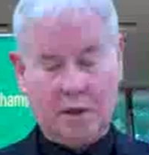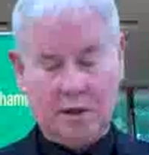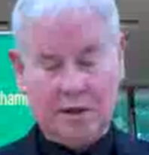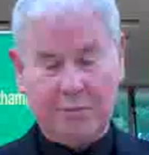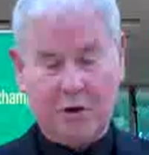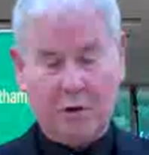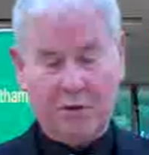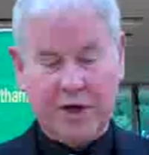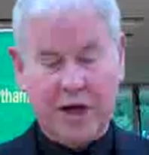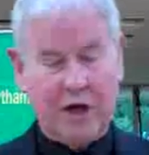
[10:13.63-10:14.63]
somebody called
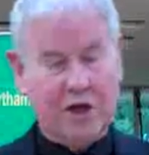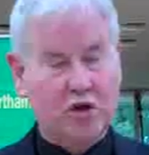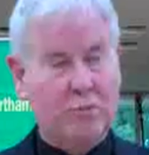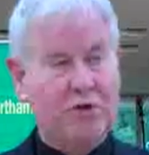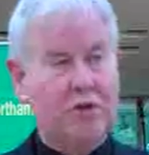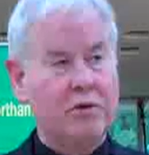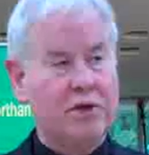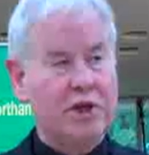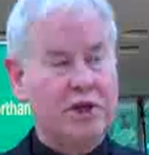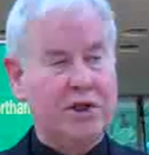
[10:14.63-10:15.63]
Nicholas Shrimpton, who
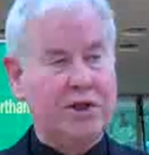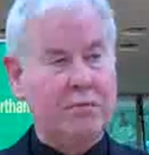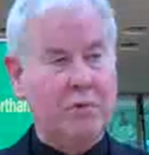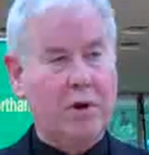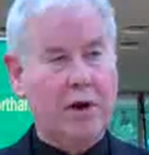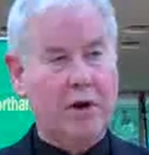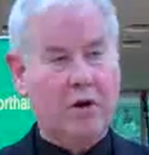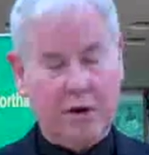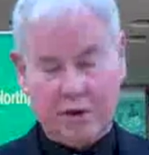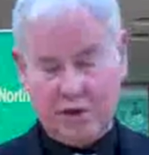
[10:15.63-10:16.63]
teaches at Magdalen
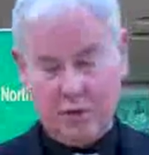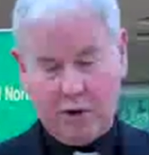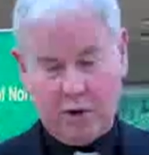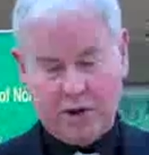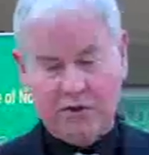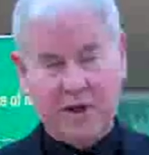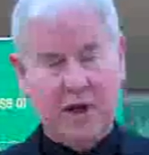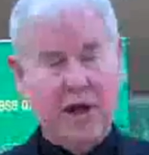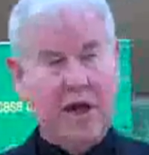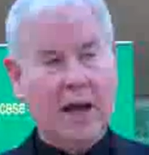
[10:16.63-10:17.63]
College School in Oxford,
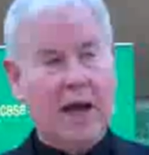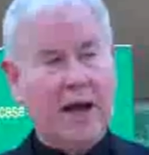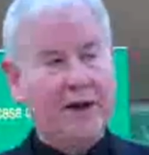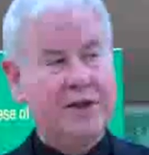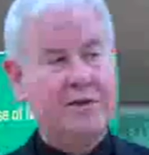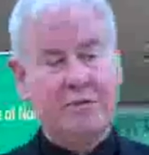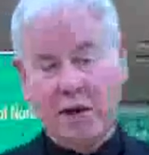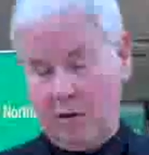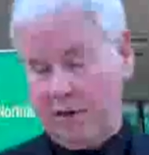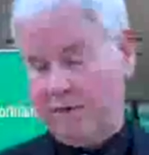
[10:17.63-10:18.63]
and it's really
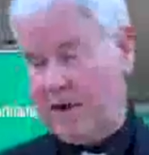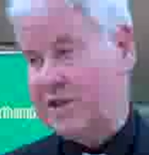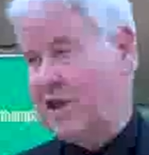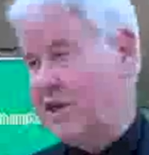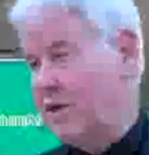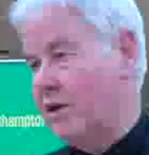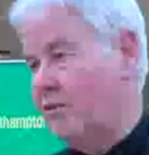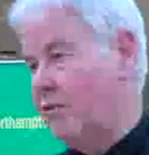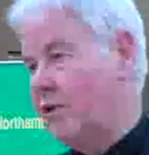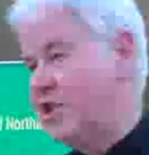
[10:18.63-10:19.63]
quite fascinating,
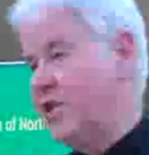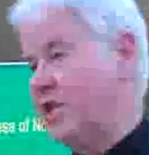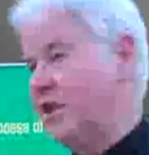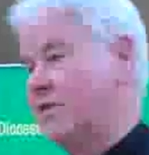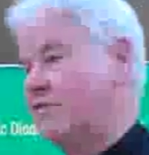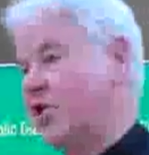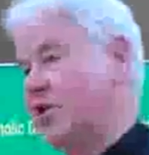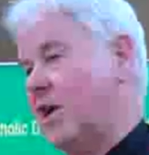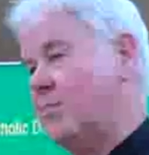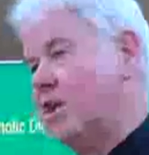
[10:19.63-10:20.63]
giving the details of just
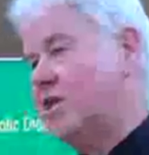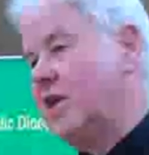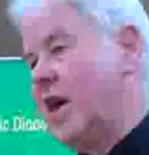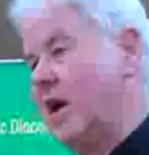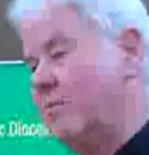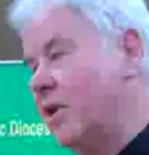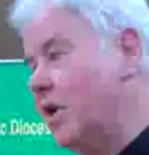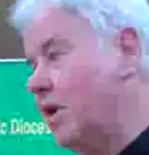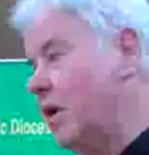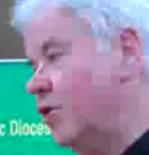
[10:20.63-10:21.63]
how much time
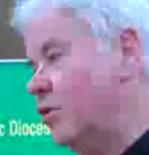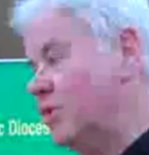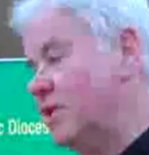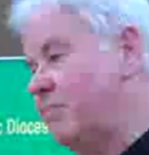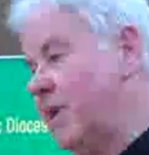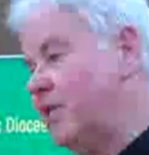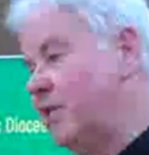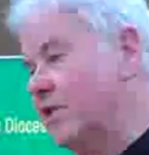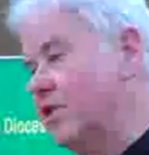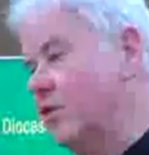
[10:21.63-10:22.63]
Newman spent
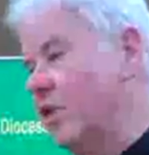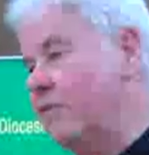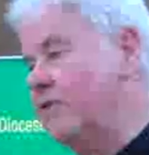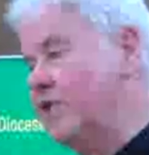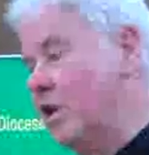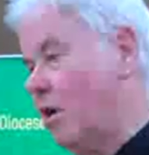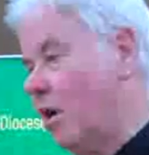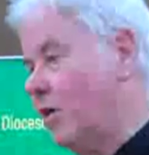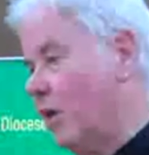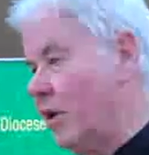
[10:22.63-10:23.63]
in the school. Even as a
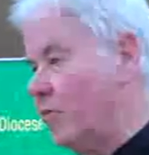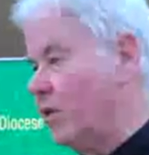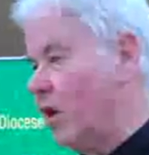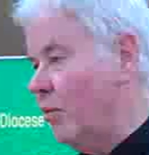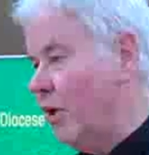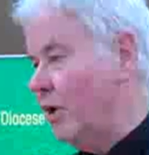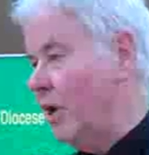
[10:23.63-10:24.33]
cardinal, he would go in